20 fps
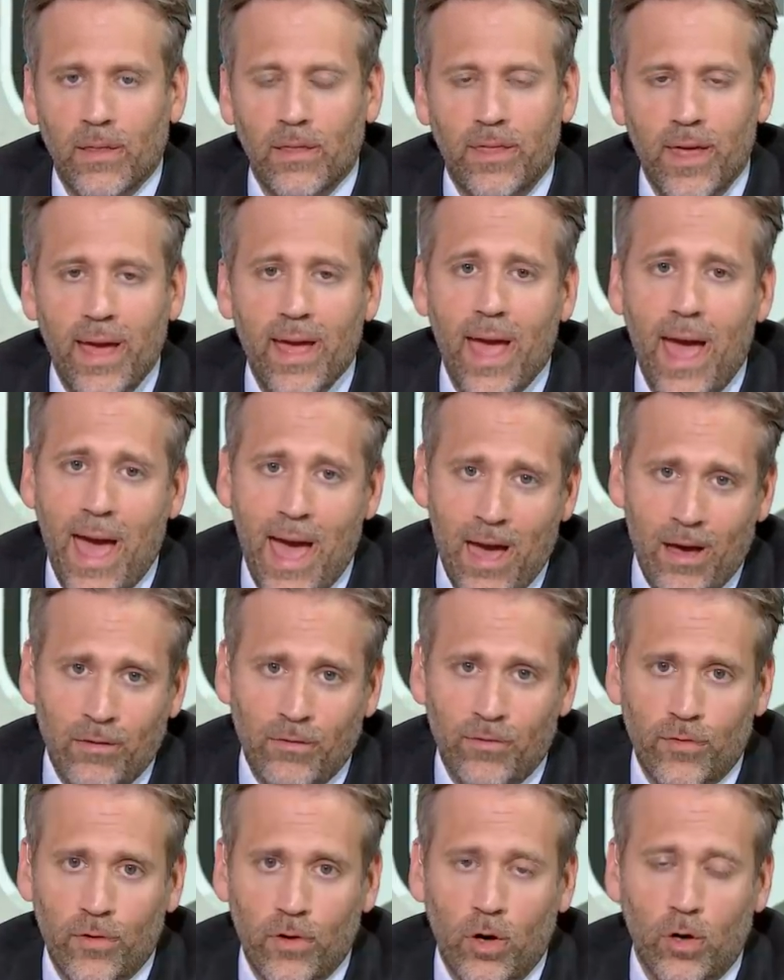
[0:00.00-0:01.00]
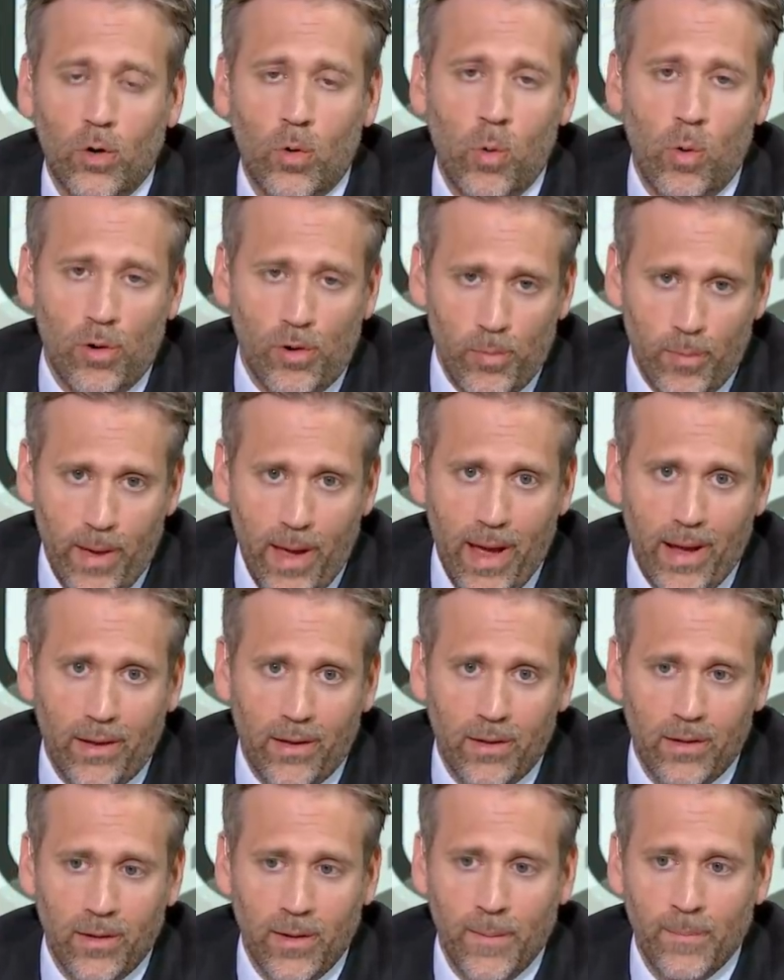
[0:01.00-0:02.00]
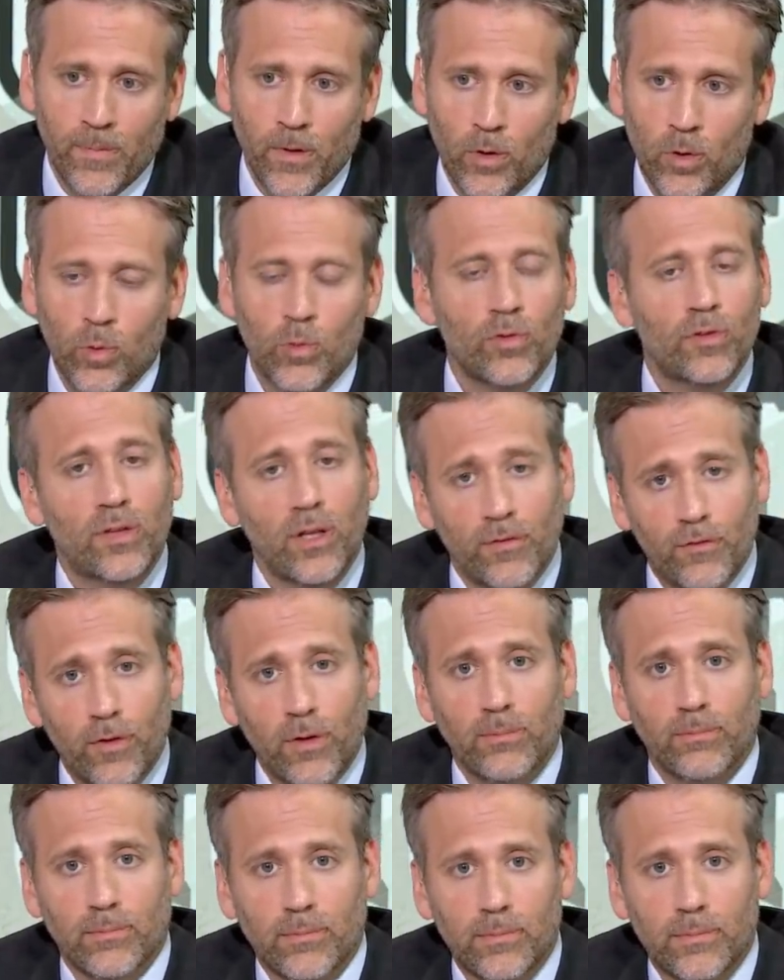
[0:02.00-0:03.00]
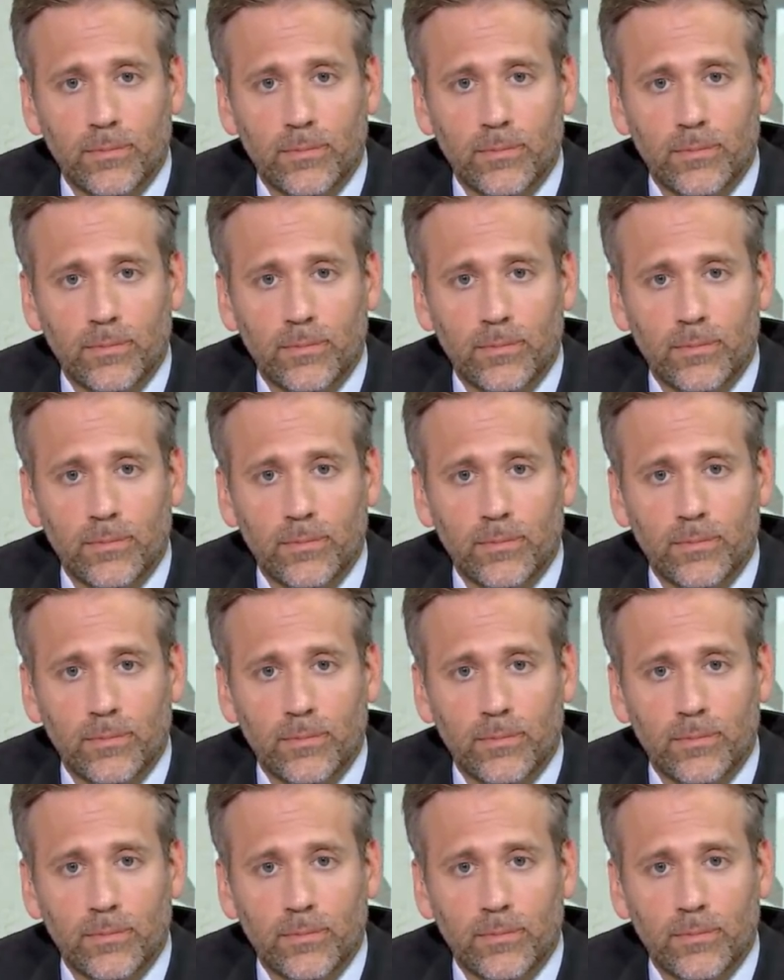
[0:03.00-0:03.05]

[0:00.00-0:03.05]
They have a quarterback who's different.